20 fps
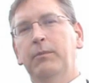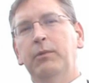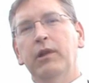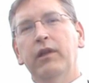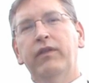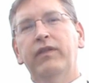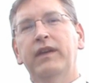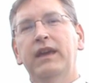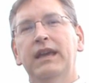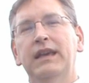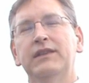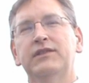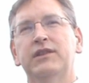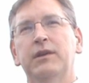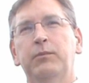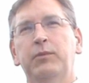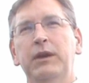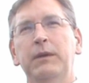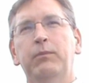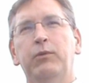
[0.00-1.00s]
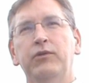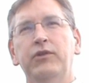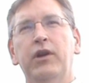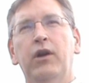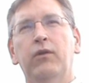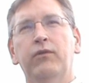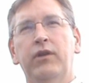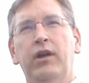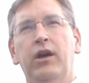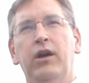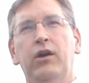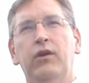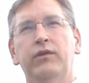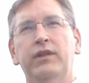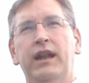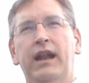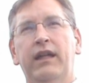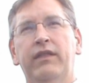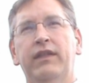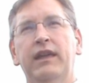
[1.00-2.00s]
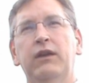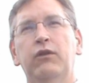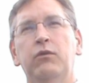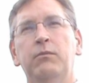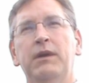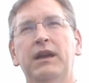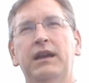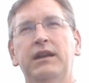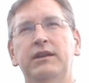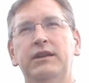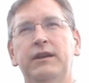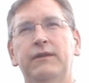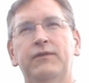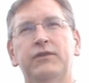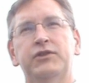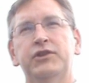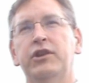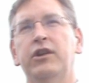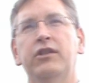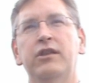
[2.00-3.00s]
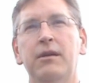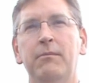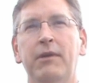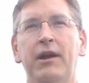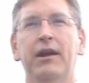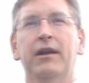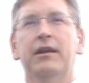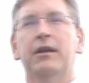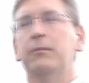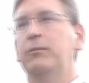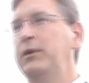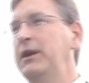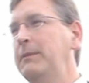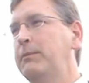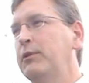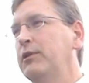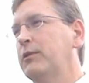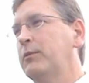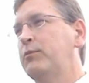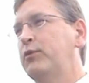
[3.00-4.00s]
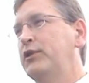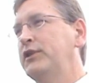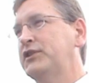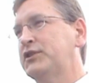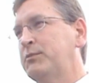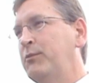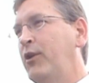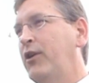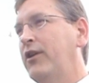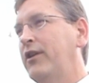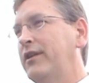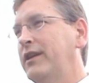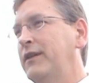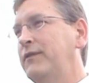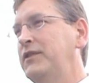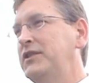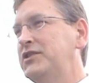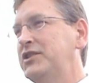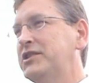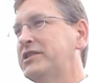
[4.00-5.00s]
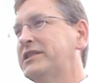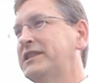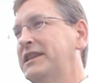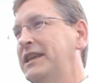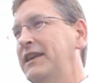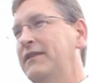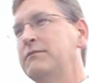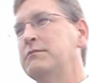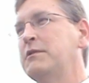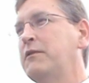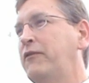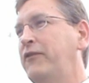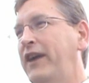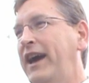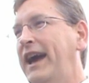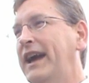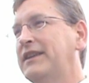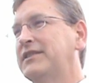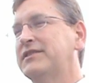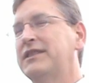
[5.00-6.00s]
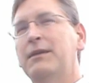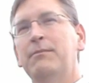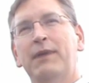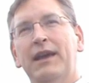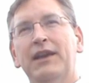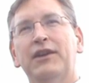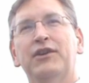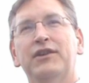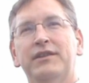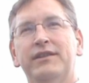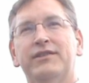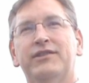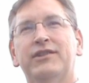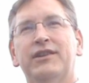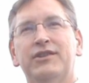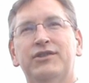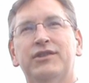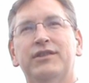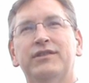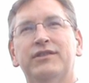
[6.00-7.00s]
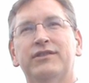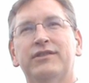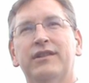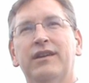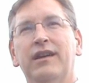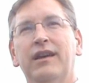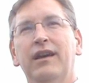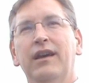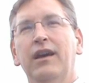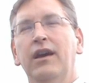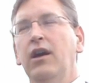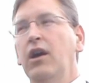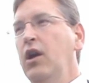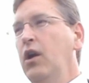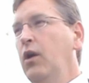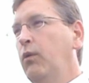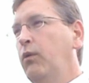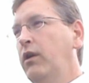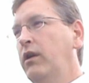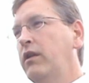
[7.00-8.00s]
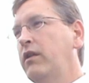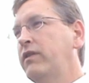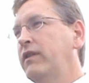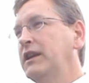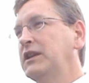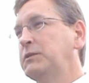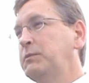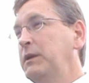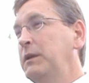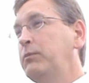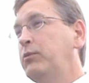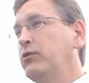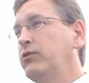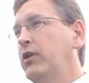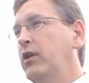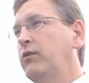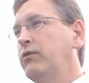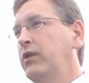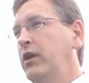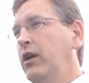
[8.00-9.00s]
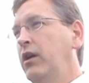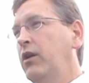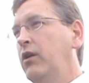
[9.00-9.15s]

a couple of things that people don't know that I think would make a difference. You know, the American people are pretty smart. If you just give them the facts, they make good decisions. One of the things people don't